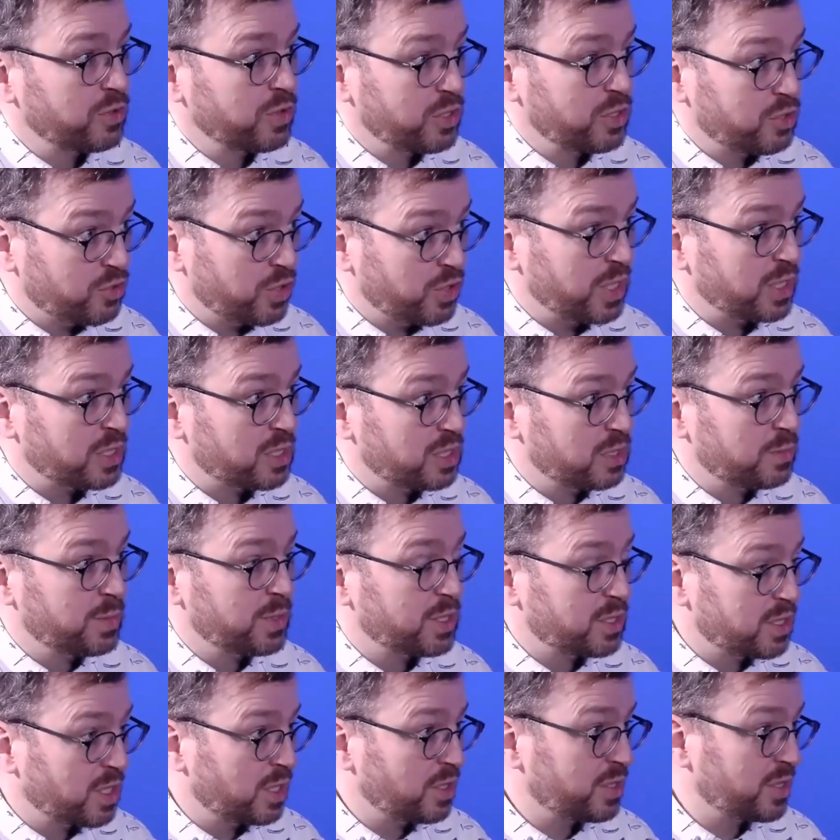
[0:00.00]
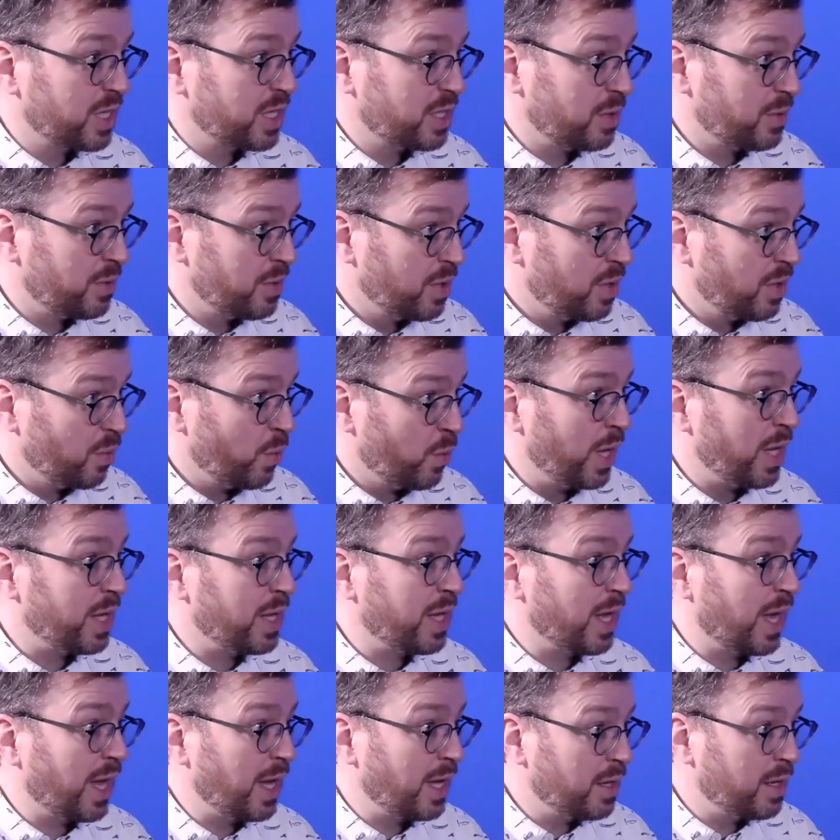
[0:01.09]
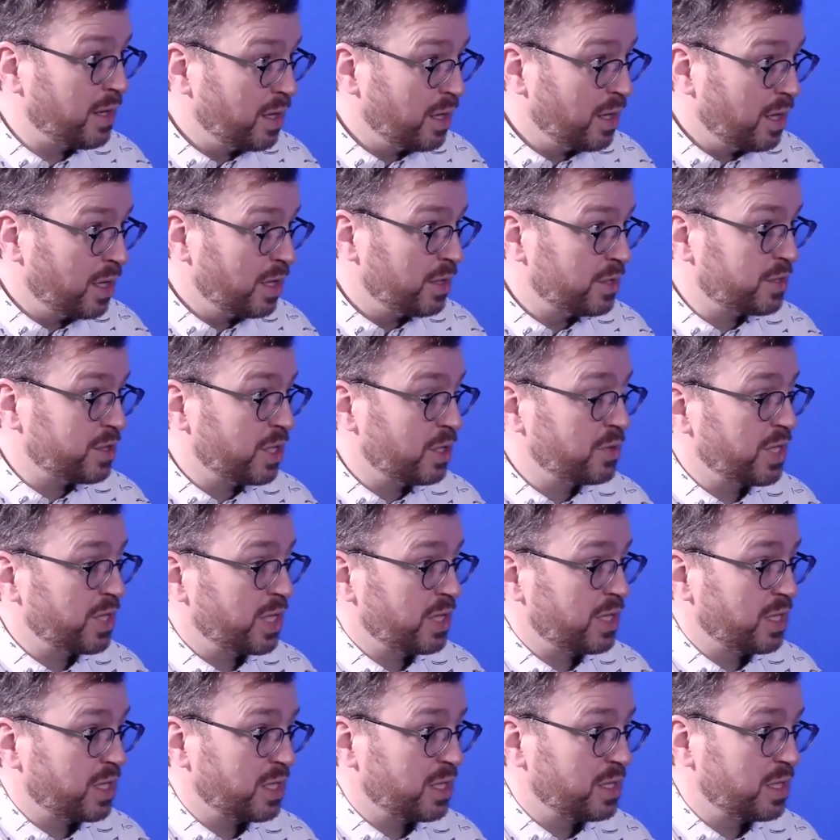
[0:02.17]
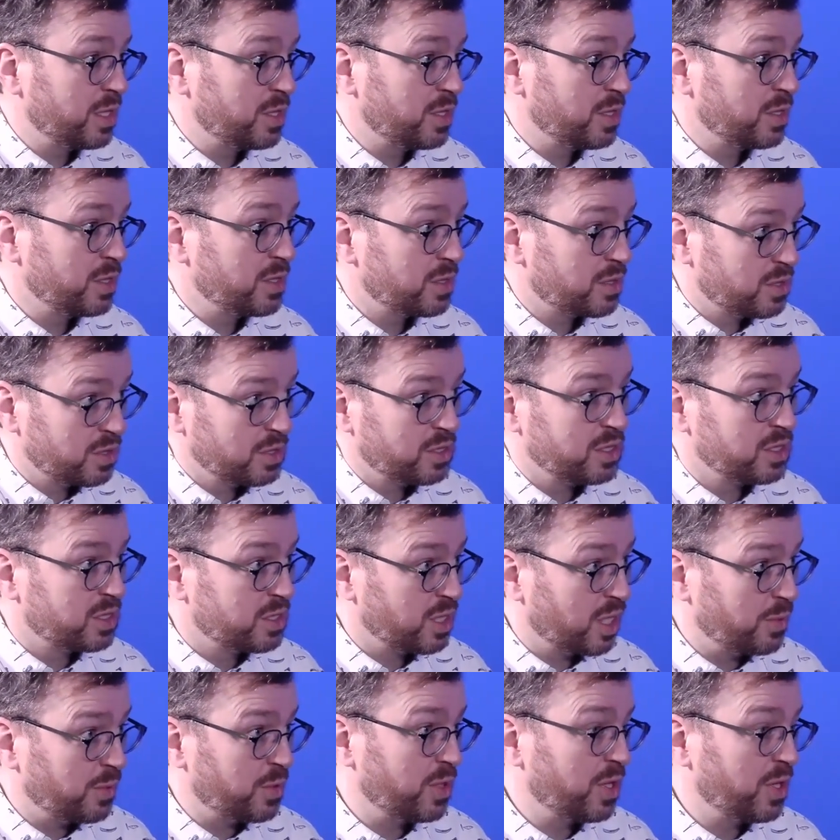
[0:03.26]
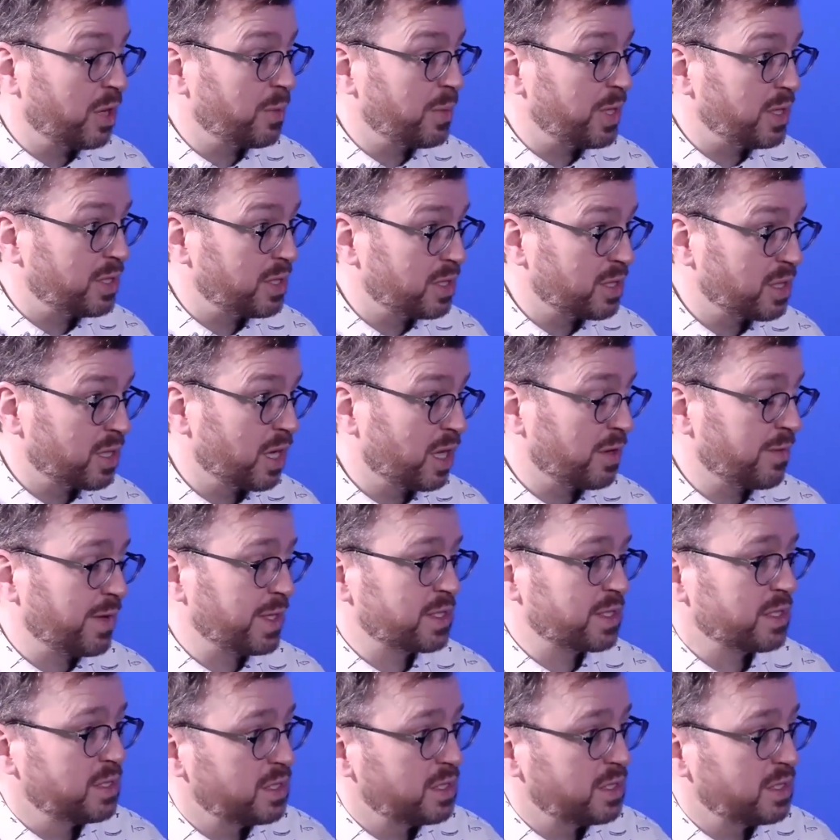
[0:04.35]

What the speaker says: in drinks has been associated with weight gain and associated conditions such as type 2 diabetes and cardiovascular